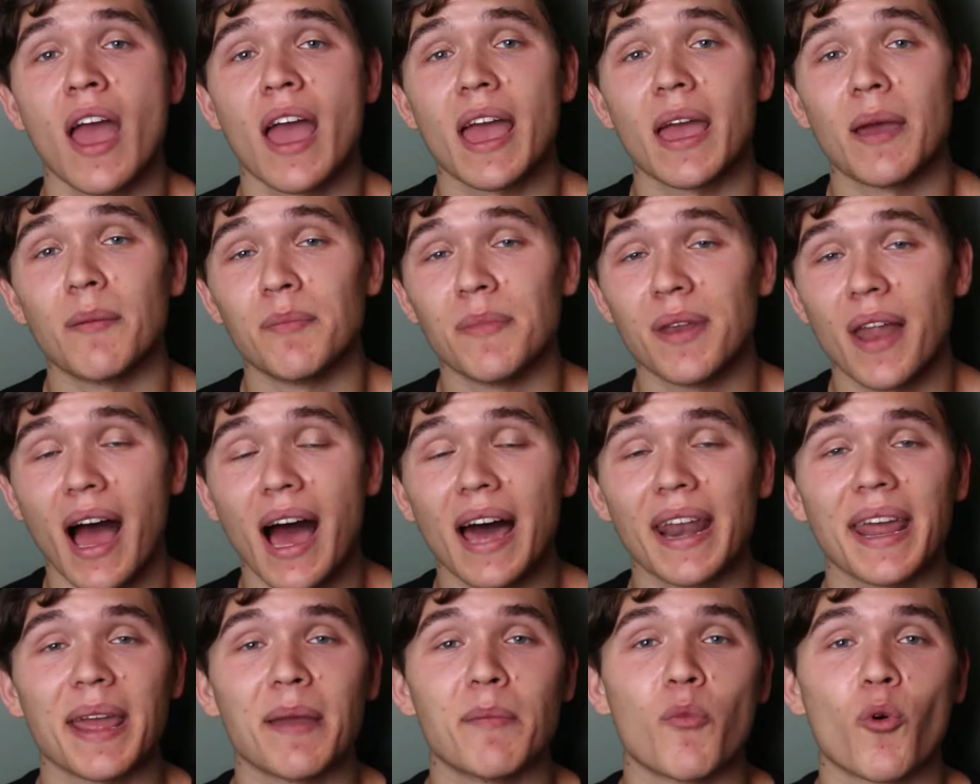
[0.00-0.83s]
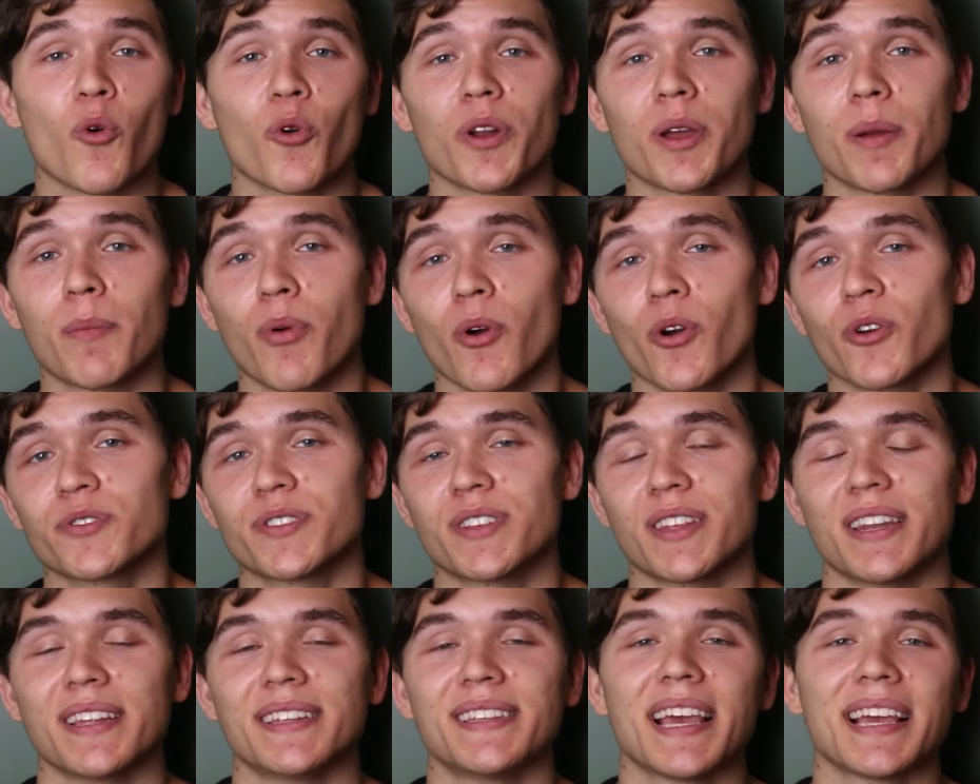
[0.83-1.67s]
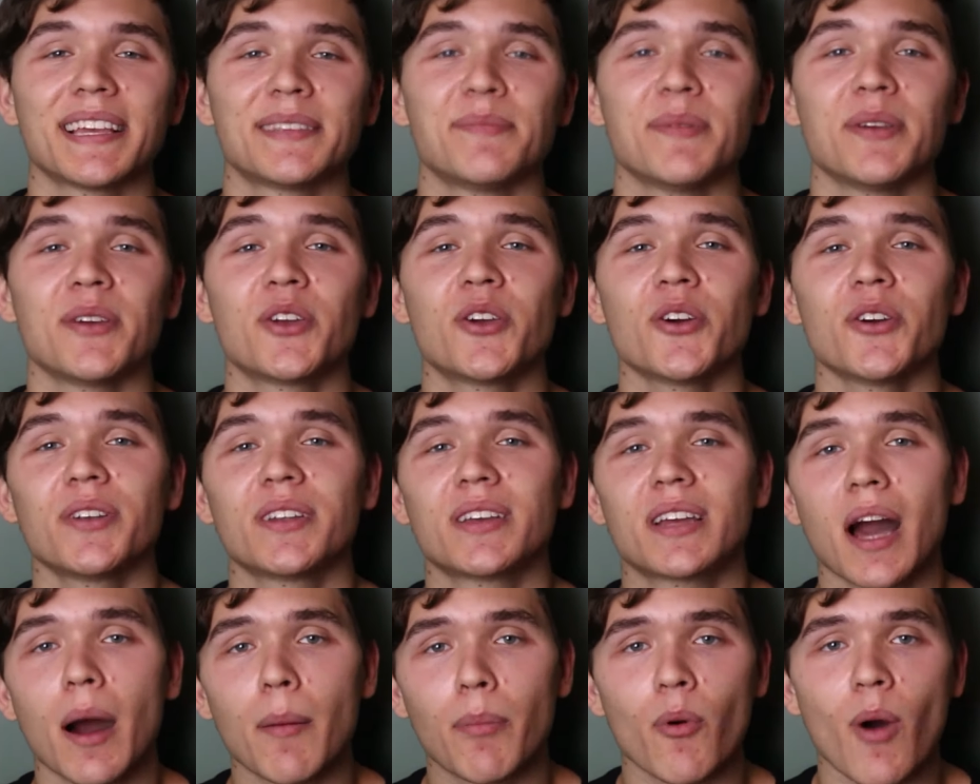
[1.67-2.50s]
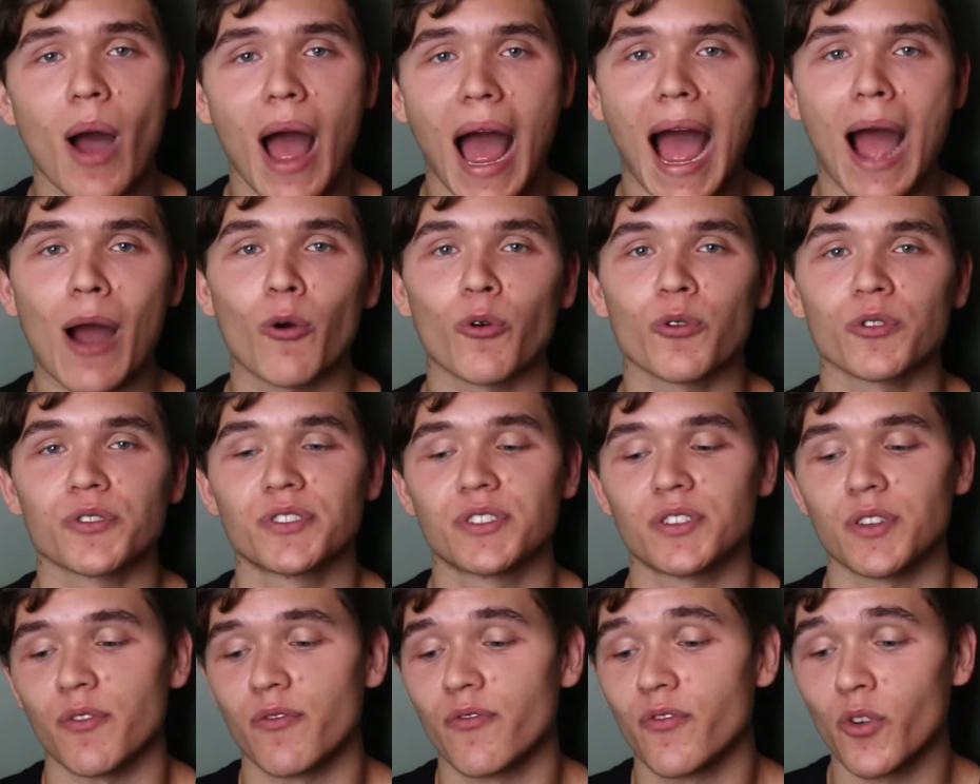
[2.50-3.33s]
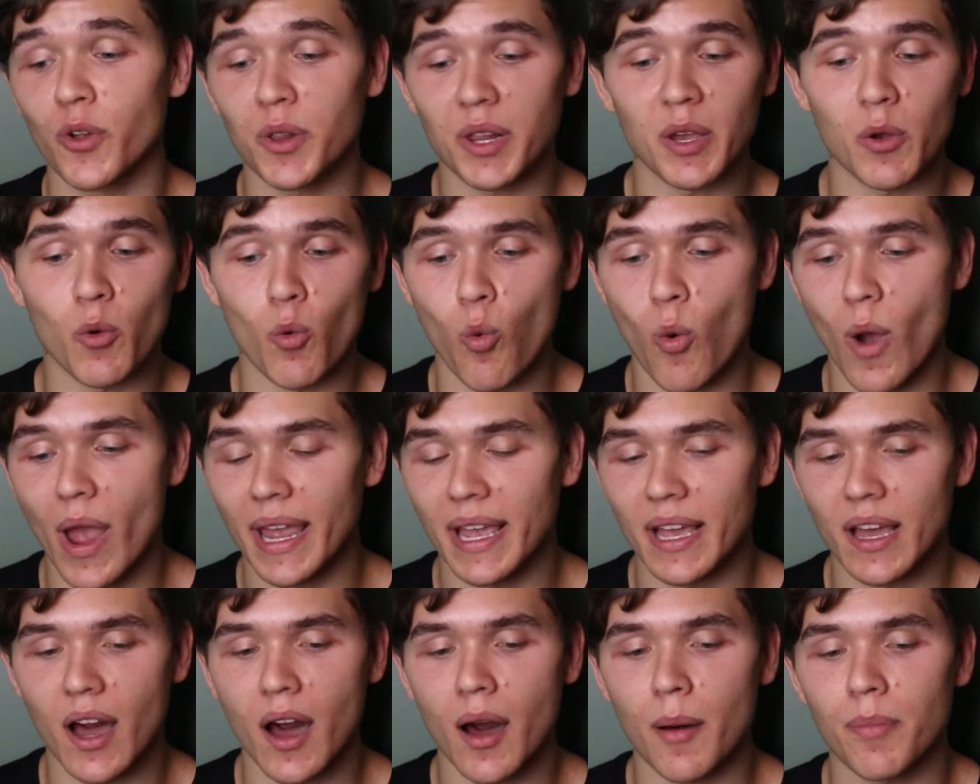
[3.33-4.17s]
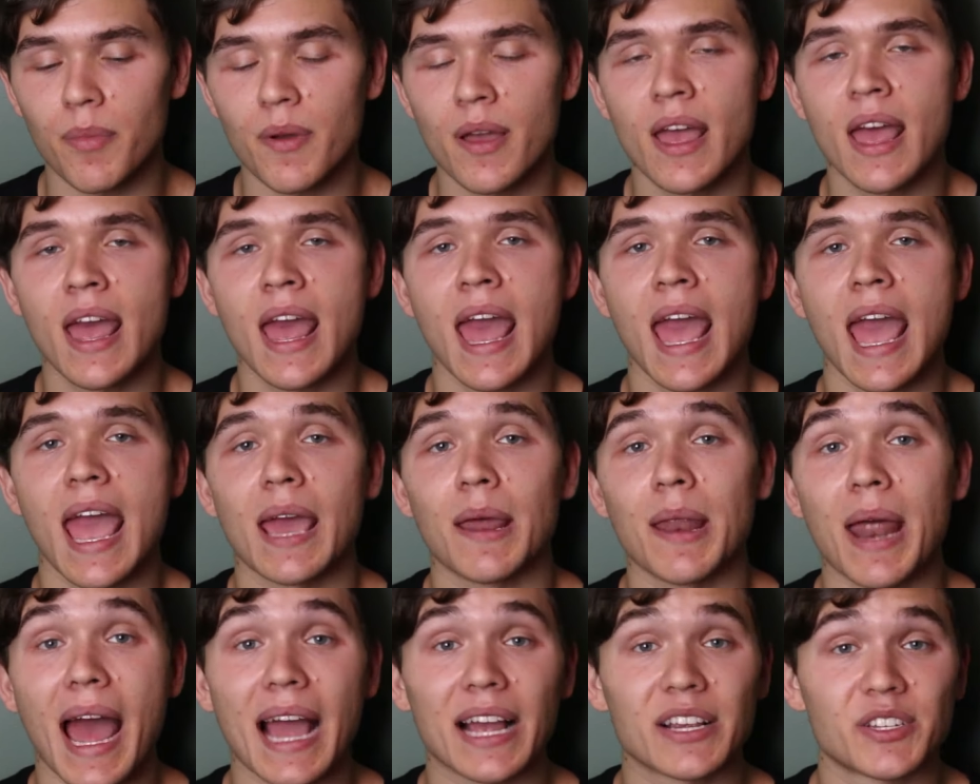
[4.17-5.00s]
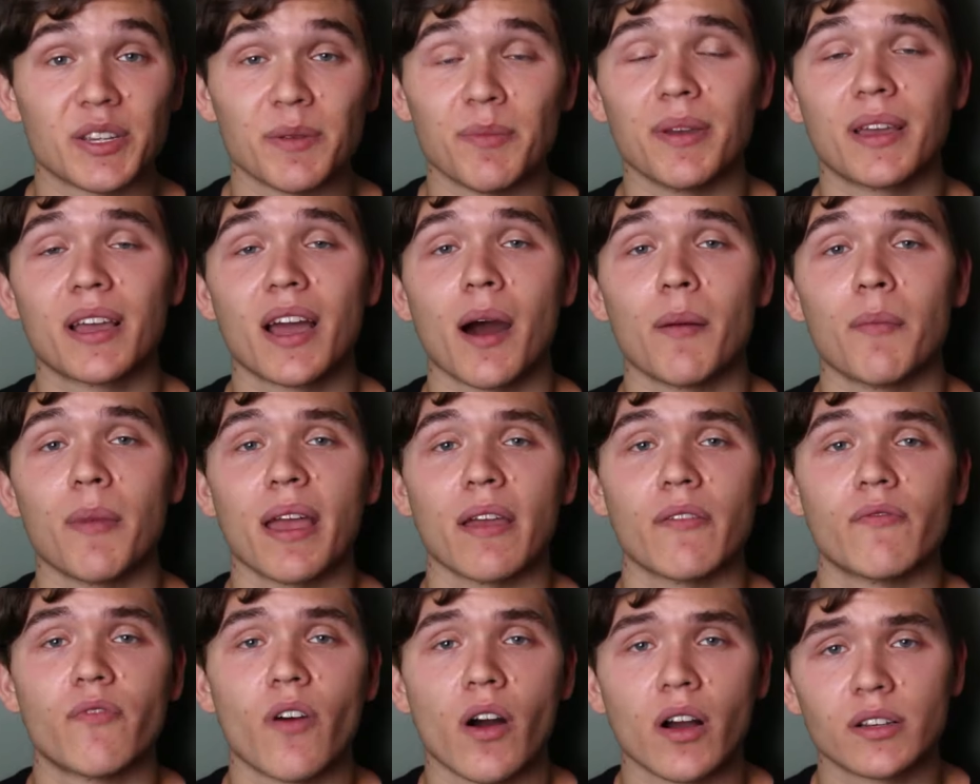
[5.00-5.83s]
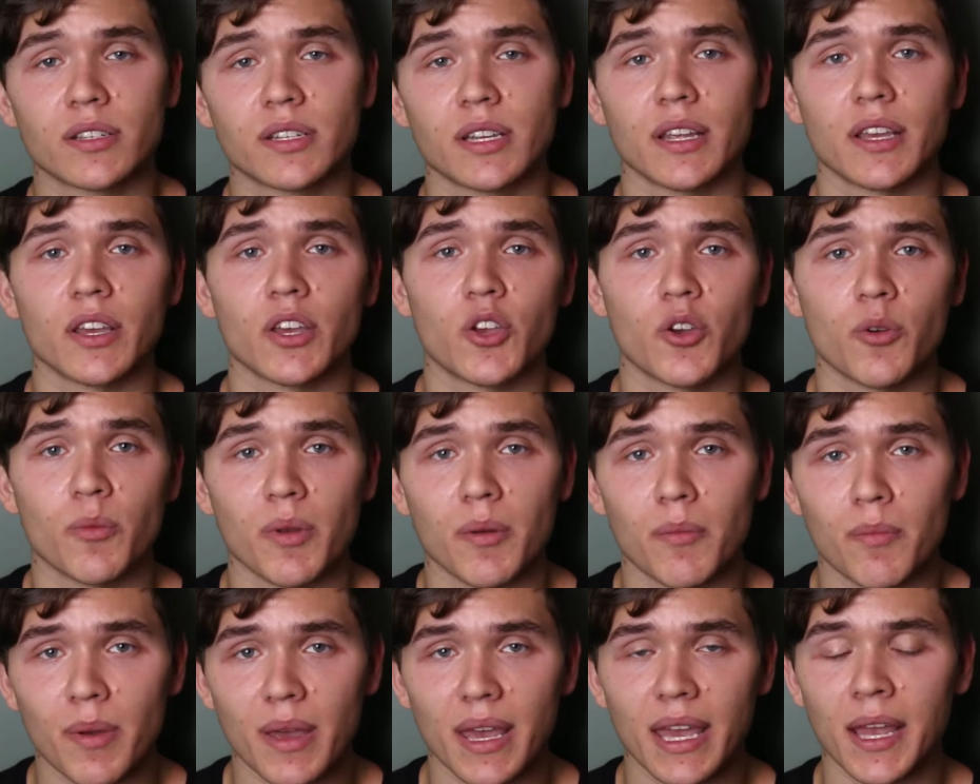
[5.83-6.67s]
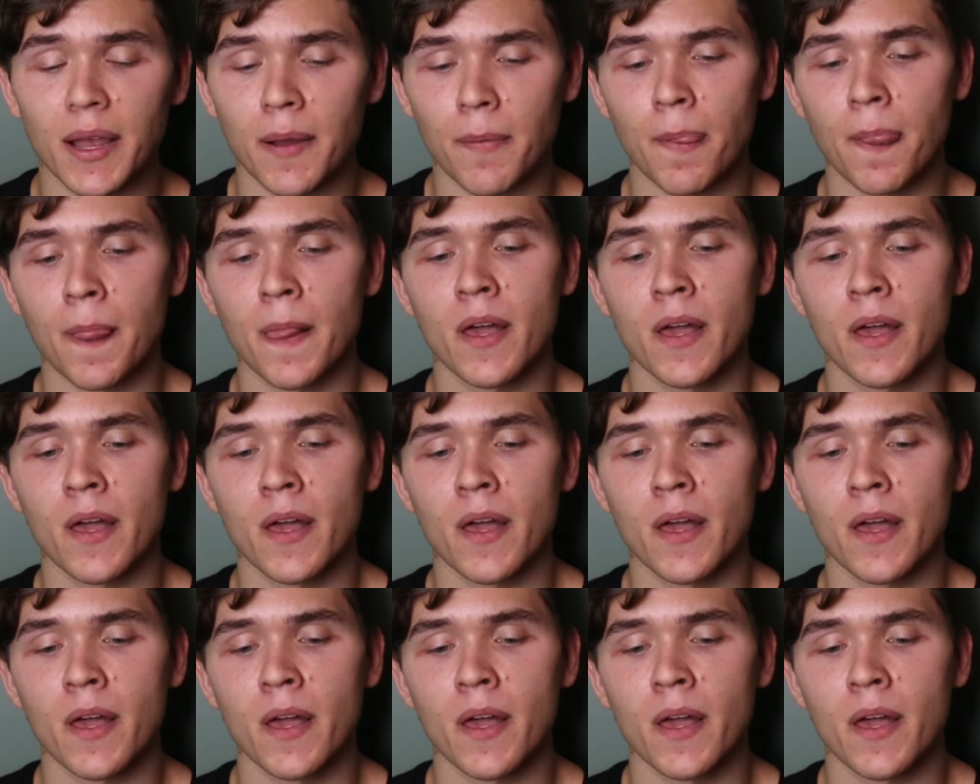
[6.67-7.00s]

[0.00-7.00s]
am not a morning person. It takes me a good couple hours to fully wake up and actually become a functioning human being.